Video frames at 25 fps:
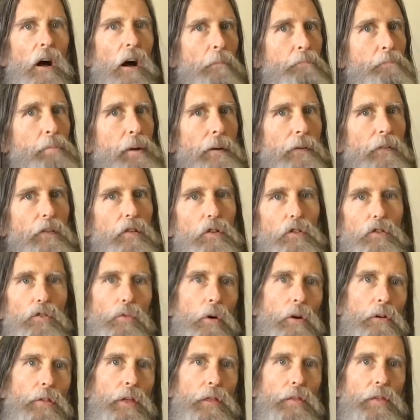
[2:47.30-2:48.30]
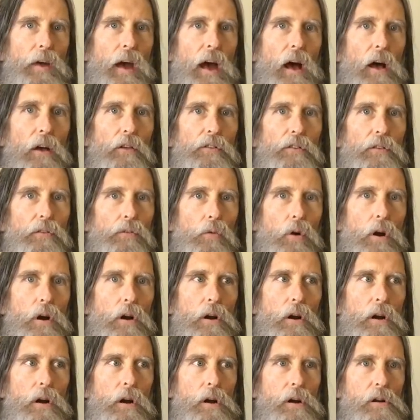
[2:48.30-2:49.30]
a picture's worth a thousand
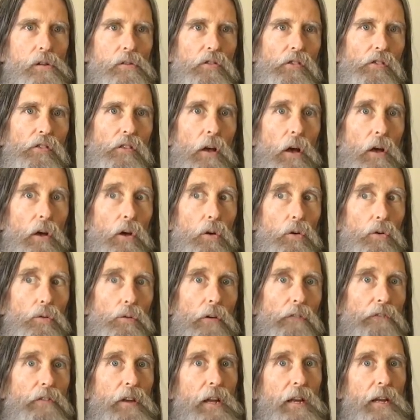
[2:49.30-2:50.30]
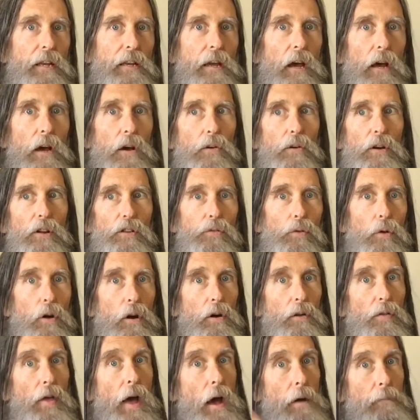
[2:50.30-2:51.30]
words, so a video is
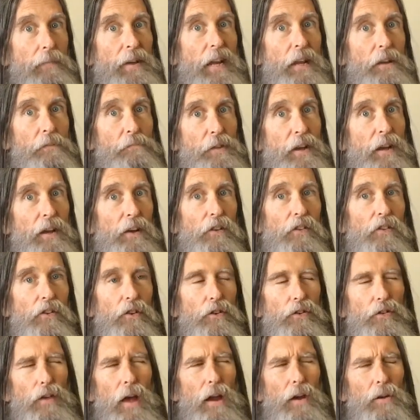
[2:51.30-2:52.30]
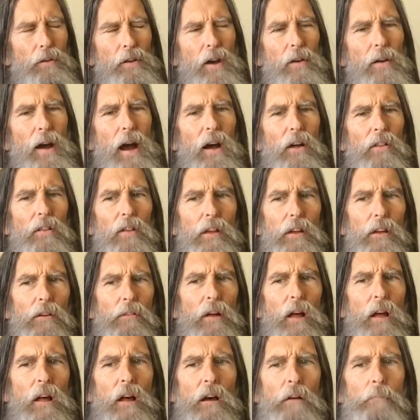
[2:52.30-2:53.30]
worth how many pictures? I don't know how the
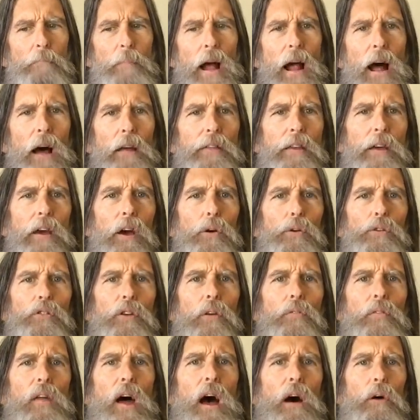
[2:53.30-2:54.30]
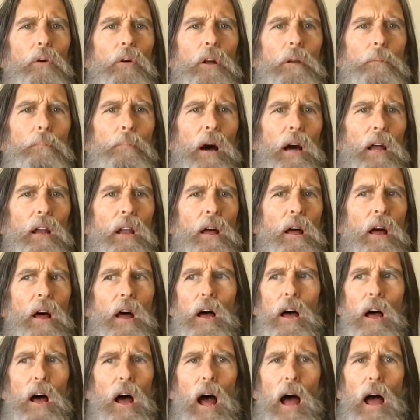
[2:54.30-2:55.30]
math goes on that one, but
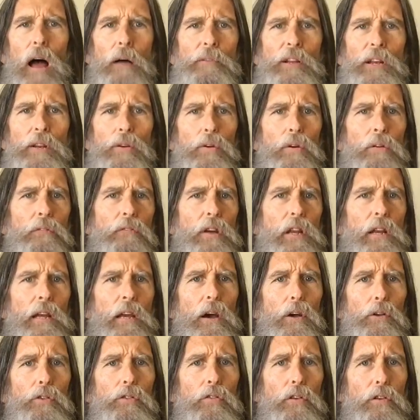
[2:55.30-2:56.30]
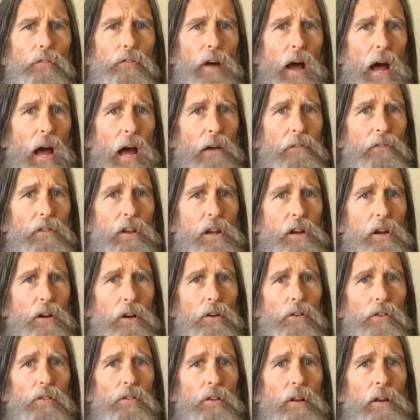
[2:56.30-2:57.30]
I've been doing videos for five
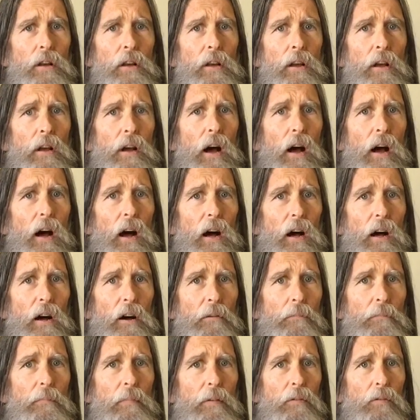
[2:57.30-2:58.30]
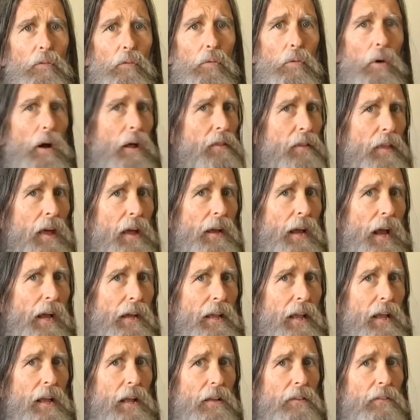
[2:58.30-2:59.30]
years. Um, one thing I
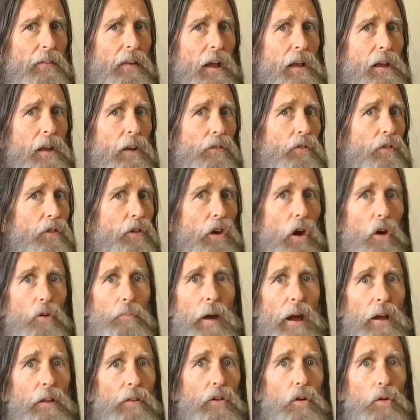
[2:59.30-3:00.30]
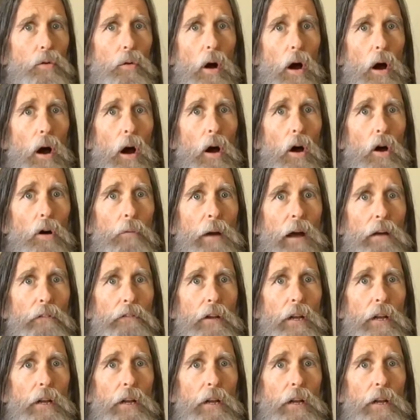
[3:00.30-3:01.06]
can say is go back to all my